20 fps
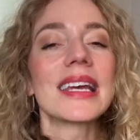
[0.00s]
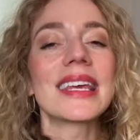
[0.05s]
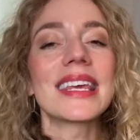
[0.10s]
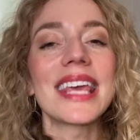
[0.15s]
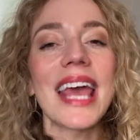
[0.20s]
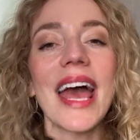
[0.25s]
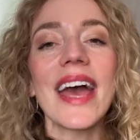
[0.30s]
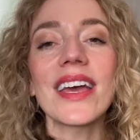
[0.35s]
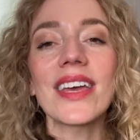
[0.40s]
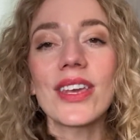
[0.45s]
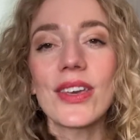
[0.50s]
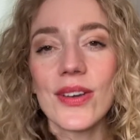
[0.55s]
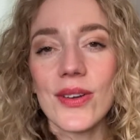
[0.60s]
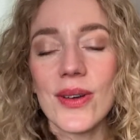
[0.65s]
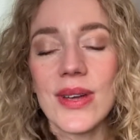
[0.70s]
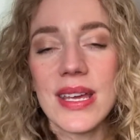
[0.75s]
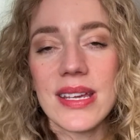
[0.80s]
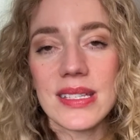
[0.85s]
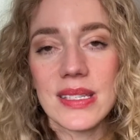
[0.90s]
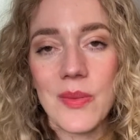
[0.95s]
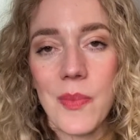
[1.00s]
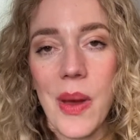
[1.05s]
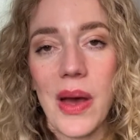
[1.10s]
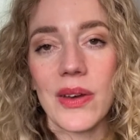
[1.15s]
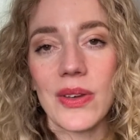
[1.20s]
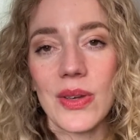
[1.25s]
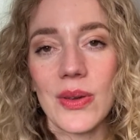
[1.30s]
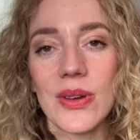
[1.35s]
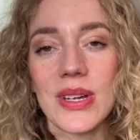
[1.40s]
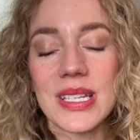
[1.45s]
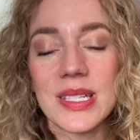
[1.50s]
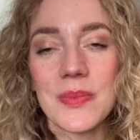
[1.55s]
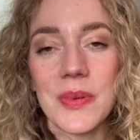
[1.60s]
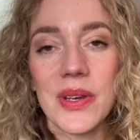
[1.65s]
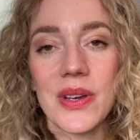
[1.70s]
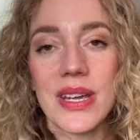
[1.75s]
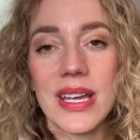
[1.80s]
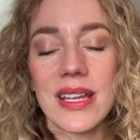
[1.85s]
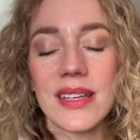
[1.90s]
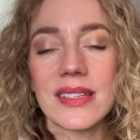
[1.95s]
Get curious about your
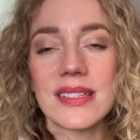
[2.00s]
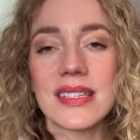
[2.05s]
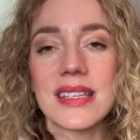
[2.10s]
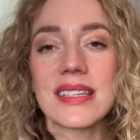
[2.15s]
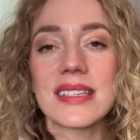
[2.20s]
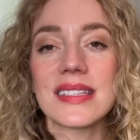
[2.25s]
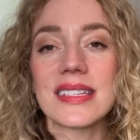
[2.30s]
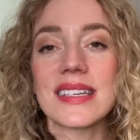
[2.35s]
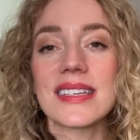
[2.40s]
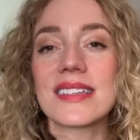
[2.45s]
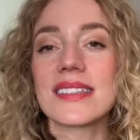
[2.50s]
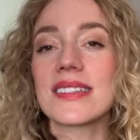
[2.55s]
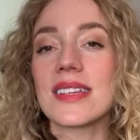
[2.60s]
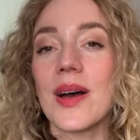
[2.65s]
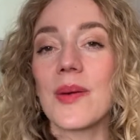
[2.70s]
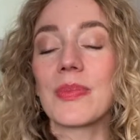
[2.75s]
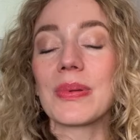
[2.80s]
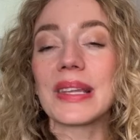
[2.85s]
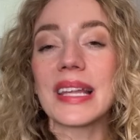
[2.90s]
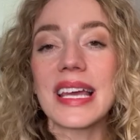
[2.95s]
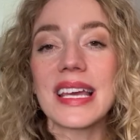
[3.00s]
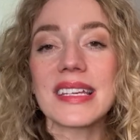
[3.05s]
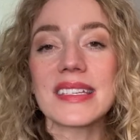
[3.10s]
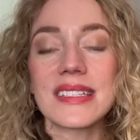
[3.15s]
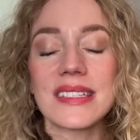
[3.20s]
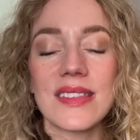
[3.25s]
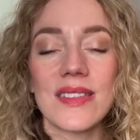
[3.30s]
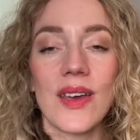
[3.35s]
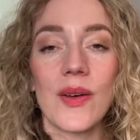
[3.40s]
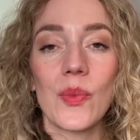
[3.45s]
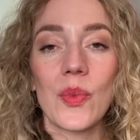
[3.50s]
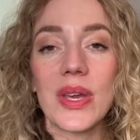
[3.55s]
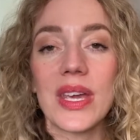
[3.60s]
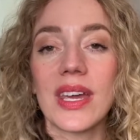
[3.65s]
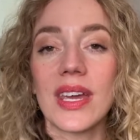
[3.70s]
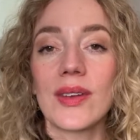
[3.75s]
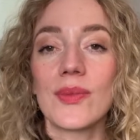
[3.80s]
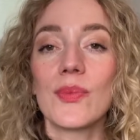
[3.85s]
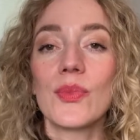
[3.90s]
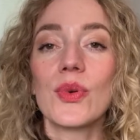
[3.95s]
experience. This is a place that we
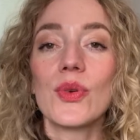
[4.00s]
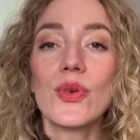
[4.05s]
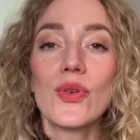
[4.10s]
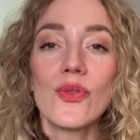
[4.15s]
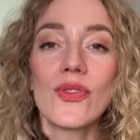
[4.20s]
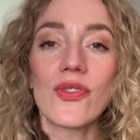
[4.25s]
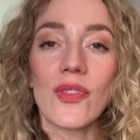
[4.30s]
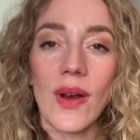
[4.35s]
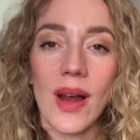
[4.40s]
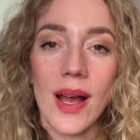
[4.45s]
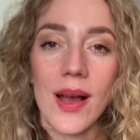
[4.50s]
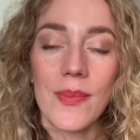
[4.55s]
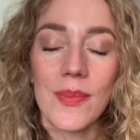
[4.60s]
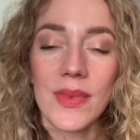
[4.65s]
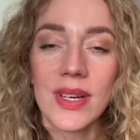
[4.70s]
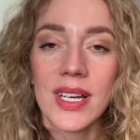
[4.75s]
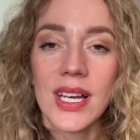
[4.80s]
can move from